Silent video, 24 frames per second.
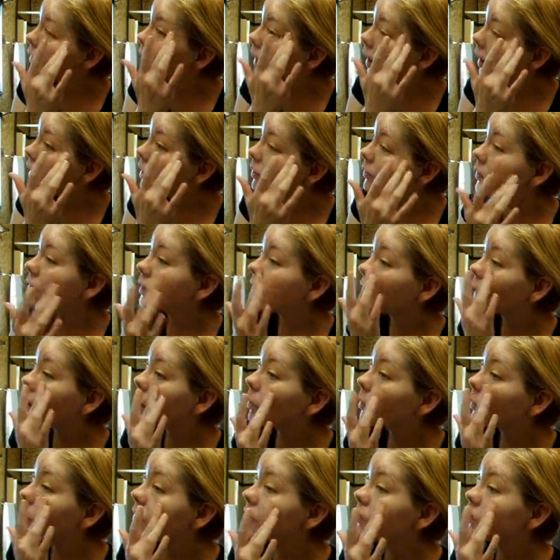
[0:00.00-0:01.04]
Yeah, if the
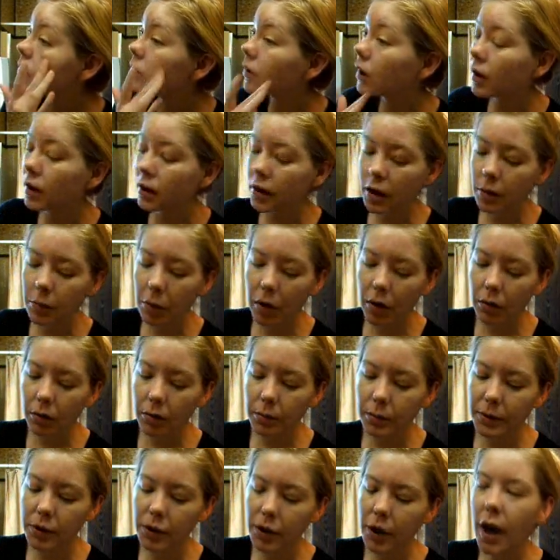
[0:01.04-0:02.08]
camera wasn't on, I'd
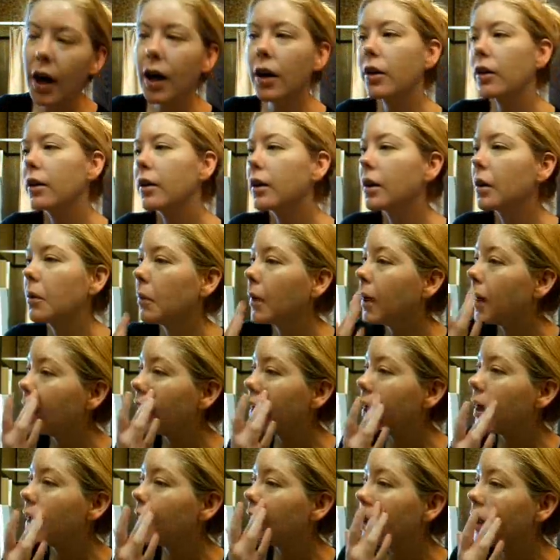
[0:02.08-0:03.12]
probably be chattering
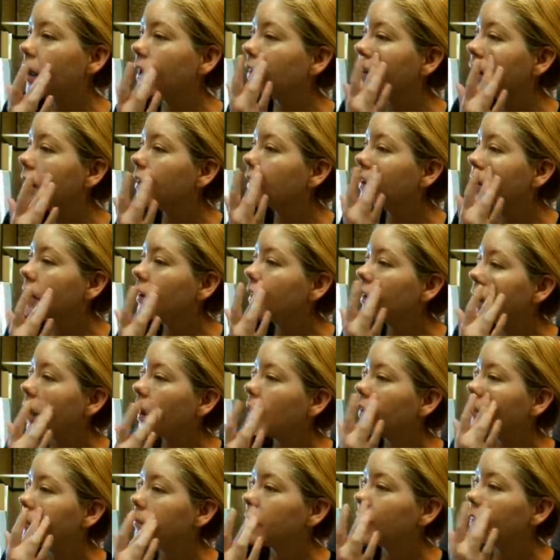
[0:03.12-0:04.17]
away
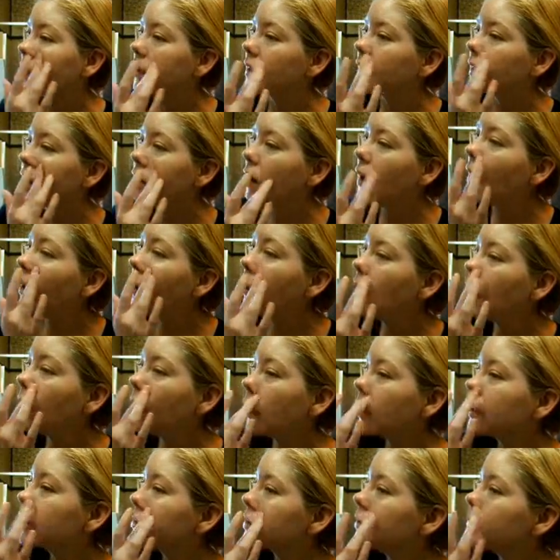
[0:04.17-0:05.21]
and thinking,
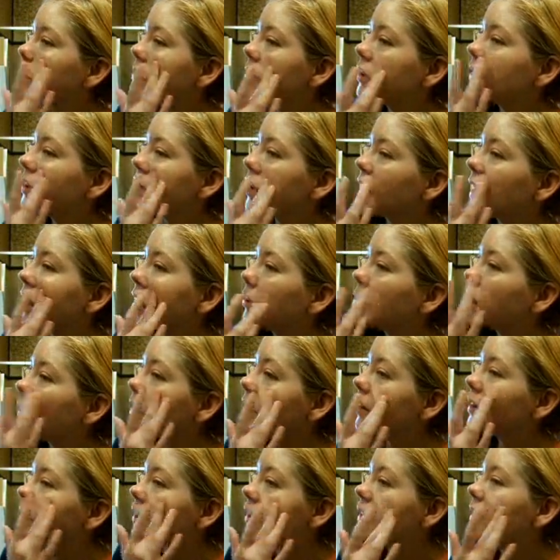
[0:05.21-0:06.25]
oh, I should put the
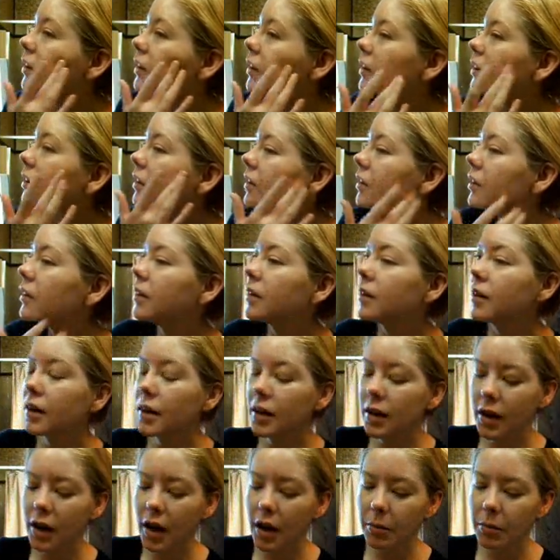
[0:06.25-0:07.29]
camera in here and,
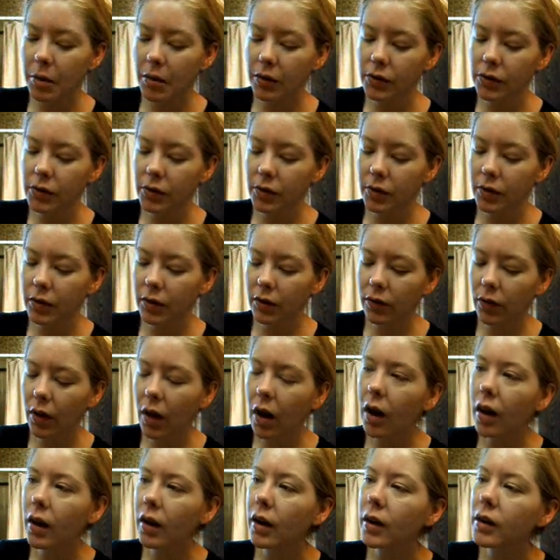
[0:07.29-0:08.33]
and post a little
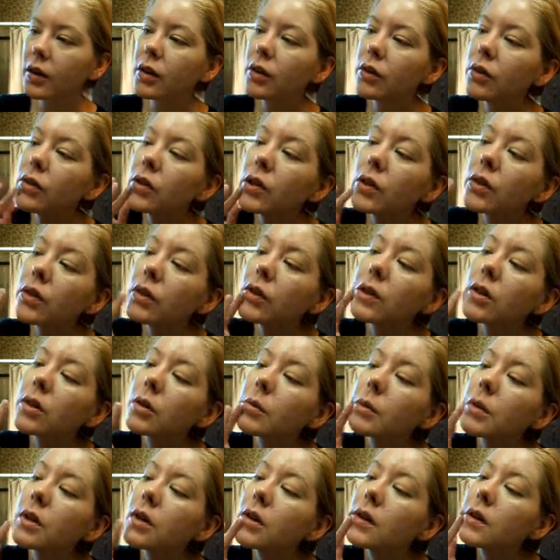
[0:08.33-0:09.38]
vlog on
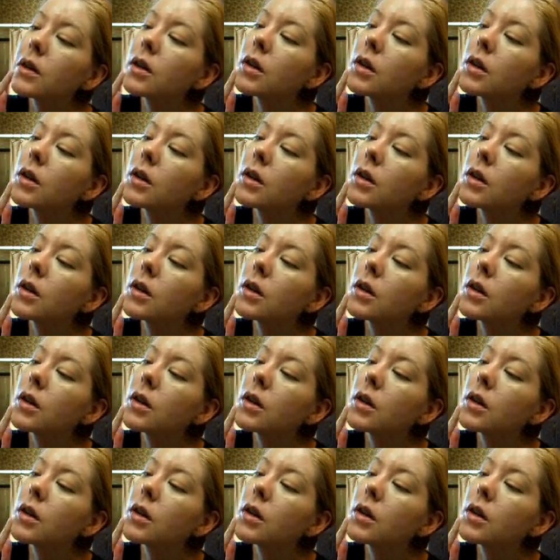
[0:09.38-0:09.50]
YouTube.